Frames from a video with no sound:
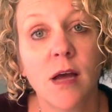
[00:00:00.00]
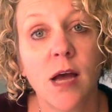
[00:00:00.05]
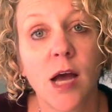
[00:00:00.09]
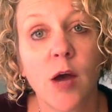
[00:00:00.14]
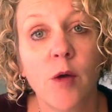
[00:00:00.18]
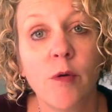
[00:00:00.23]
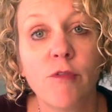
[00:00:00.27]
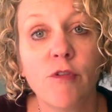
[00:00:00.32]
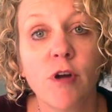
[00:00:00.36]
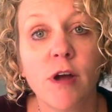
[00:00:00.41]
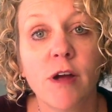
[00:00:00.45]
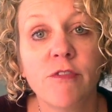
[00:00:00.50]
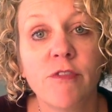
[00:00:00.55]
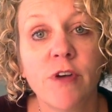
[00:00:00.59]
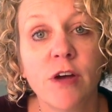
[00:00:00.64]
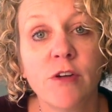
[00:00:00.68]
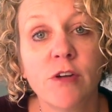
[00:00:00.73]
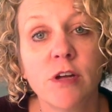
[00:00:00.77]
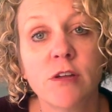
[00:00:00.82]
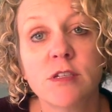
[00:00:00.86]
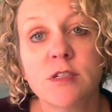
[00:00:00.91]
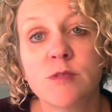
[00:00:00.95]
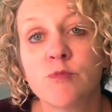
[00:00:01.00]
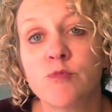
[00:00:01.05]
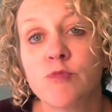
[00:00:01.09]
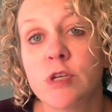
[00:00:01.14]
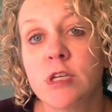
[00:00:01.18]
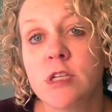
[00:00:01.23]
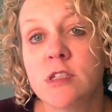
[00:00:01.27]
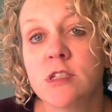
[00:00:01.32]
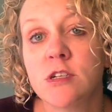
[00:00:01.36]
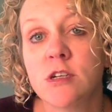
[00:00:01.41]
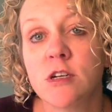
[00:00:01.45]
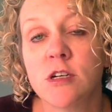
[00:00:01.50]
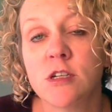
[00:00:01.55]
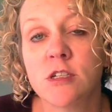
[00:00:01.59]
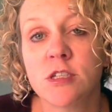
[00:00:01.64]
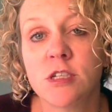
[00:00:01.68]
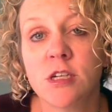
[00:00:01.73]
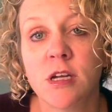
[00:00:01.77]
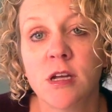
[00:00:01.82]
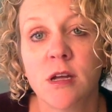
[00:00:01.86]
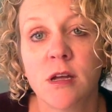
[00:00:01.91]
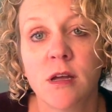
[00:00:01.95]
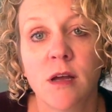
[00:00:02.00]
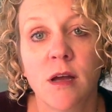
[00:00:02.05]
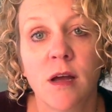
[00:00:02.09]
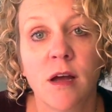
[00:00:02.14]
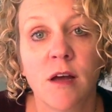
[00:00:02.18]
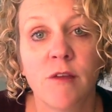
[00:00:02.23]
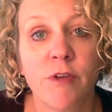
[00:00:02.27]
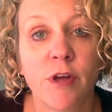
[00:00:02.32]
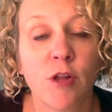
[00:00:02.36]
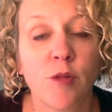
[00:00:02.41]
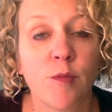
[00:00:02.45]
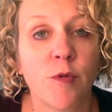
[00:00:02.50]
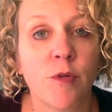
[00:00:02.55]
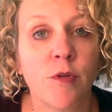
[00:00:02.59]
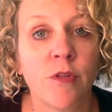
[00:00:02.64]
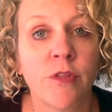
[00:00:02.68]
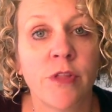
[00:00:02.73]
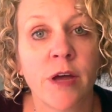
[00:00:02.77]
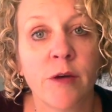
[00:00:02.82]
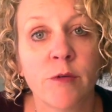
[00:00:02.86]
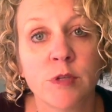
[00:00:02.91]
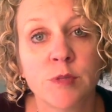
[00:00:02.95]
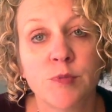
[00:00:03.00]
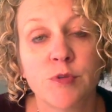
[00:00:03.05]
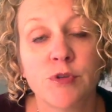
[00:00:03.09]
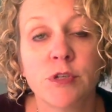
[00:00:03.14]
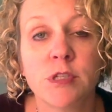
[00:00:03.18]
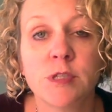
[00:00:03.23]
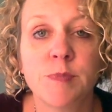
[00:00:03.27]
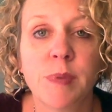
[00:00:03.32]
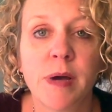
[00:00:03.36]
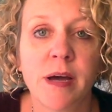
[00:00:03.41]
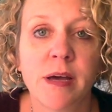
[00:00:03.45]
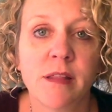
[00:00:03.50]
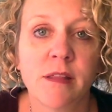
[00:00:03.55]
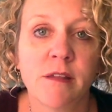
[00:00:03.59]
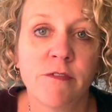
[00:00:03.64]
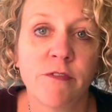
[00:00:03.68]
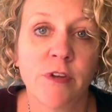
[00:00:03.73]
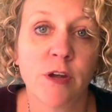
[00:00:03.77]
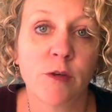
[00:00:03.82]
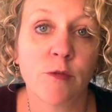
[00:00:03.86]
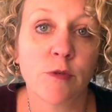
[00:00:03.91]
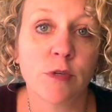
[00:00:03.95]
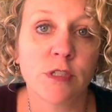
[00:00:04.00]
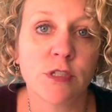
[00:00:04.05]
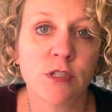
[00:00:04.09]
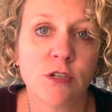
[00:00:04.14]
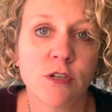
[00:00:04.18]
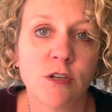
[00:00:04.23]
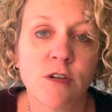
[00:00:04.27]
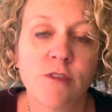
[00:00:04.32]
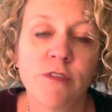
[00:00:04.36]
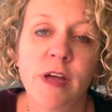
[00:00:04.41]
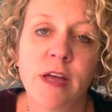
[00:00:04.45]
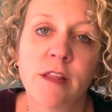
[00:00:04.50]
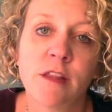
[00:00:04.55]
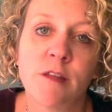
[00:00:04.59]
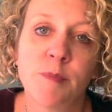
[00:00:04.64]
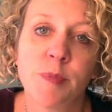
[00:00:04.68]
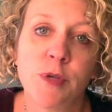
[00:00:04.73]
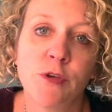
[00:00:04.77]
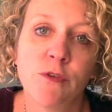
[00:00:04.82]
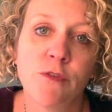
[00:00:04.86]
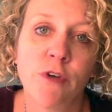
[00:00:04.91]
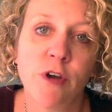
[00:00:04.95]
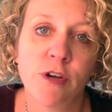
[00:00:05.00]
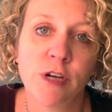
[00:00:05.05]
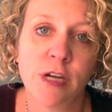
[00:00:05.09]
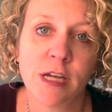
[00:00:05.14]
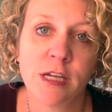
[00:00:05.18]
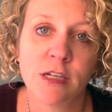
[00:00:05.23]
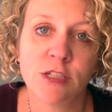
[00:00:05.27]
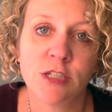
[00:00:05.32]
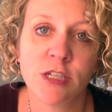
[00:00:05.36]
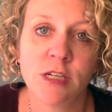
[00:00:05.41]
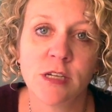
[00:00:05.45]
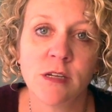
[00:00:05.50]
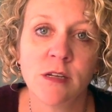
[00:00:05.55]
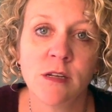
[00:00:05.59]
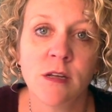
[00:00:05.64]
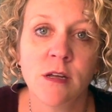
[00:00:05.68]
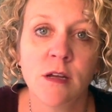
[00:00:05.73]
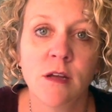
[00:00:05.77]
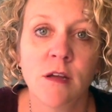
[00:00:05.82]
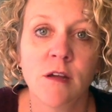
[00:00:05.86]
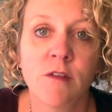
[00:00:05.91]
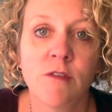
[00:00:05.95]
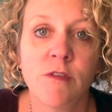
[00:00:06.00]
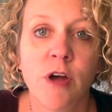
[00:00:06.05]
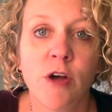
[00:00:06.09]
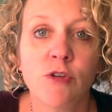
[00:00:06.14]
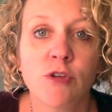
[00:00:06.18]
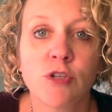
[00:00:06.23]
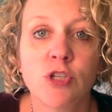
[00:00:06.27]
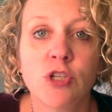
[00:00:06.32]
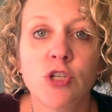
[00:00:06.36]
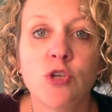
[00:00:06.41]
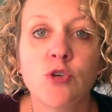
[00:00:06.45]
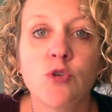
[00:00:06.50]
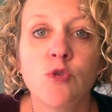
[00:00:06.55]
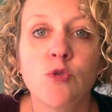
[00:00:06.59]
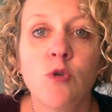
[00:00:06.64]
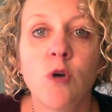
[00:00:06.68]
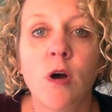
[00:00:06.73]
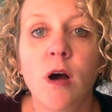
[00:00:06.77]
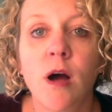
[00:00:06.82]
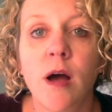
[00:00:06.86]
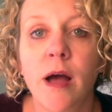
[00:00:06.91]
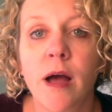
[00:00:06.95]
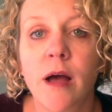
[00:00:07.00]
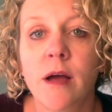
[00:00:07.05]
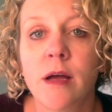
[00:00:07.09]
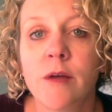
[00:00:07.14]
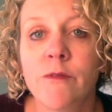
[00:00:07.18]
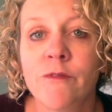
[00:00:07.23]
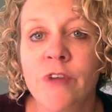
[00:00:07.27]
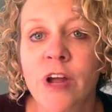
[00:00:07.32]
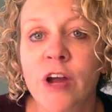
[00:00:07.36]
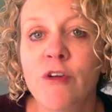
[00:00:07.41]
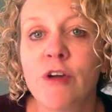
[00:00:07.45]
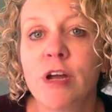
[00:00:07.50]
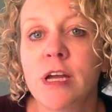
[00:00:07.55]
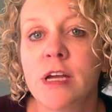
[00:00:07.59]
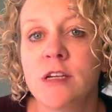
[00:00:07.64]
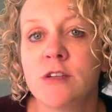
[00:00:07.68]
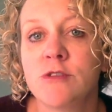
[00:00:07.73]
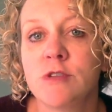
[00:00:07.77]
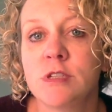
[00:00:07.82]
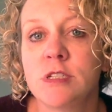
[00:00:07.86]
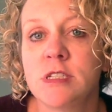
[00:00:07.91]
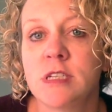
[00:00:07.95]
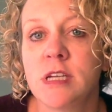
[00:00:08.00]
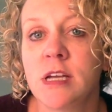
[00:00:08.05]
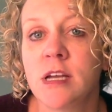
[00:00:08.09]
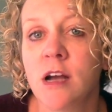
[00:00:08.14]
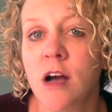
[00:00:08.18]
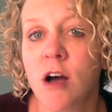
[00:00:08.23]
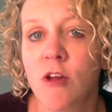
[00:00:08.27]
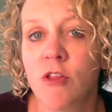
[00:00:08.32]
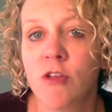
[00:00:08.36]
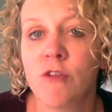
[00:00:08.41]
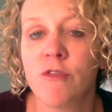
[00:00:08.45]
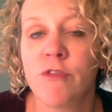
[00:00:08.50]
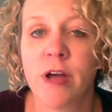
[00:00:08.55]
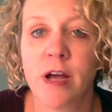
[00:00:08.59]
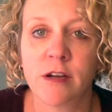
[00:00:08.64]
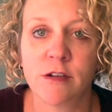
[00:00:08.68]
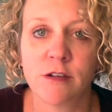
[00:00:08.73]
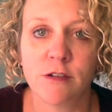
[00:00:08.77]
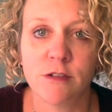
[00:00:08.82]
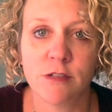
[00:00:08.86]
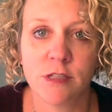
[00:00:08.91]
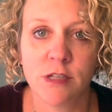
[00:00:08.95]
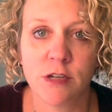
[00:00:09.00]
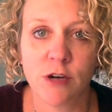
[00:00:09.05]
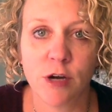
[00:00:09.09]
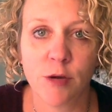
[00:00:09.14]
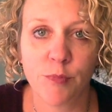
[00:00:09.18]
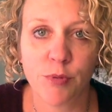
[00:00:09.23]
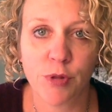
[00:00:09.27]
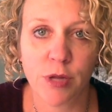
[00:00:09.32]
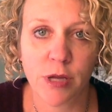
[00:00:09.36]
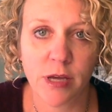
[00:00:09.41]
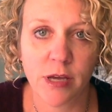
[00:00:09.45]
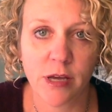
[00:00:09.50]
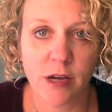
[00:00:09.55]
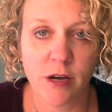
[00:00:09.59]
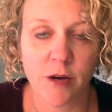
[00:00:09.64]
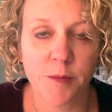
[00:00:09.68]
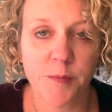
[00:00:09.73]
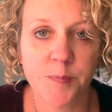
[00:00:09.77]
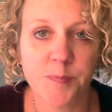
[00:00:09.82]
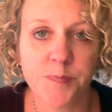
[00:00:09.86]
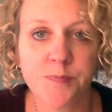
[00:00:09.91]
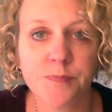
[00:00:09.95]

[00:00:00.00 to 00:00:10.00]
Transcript: However, I found out some research available that was produced by the Federal Reserve and the Pew Foundation found two very interesting other factors that are at play here.